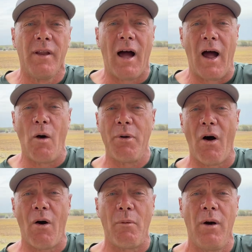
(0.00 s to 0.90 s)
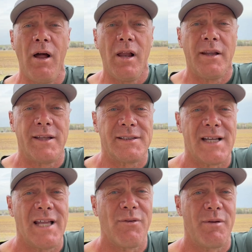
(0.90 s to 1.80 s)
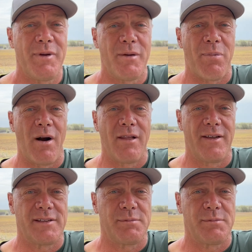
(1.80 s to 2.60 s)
I hope you all decide you wanna be a part of this,